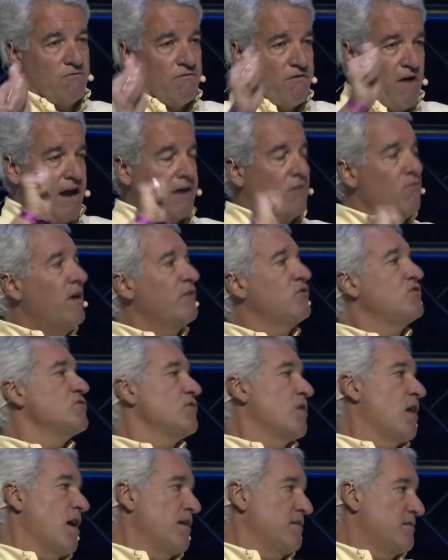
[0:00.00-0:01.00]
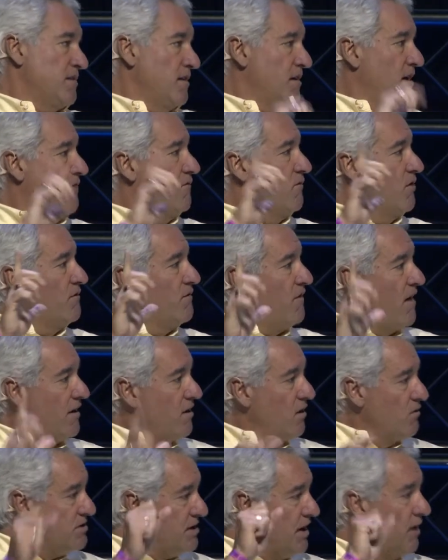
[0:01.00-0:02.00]
fine restaurant and every
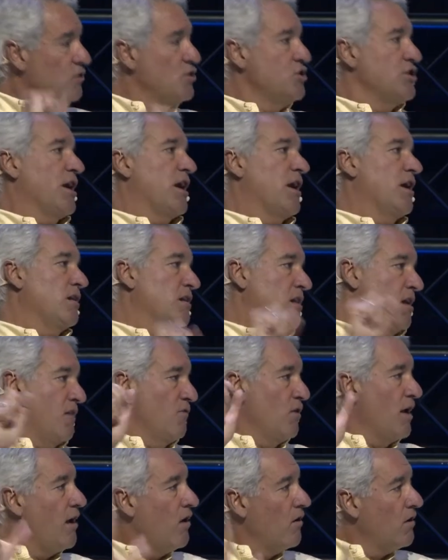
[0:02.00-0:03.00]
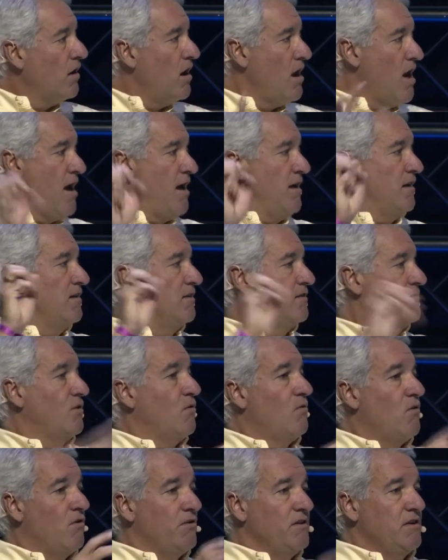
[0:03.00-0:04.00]
fine hotel chain and every airline. And
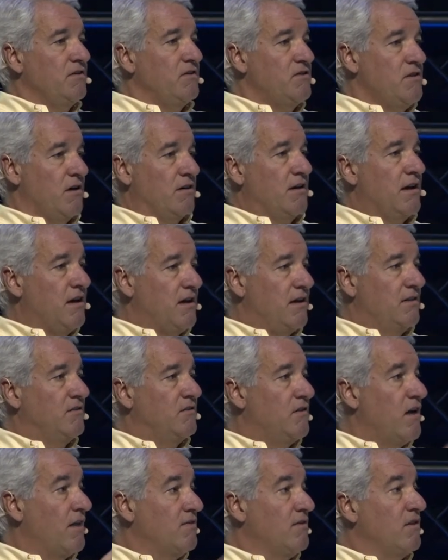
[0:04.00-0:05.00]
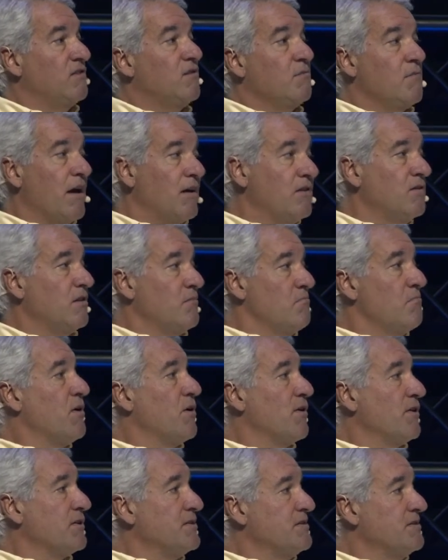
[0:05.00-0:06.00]
so all these young kids got these amazing
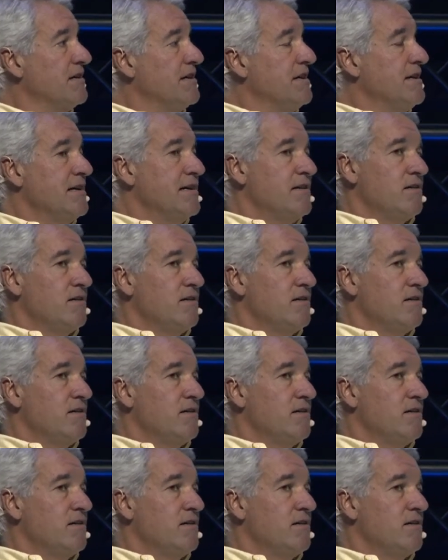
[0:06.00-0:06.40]
perks.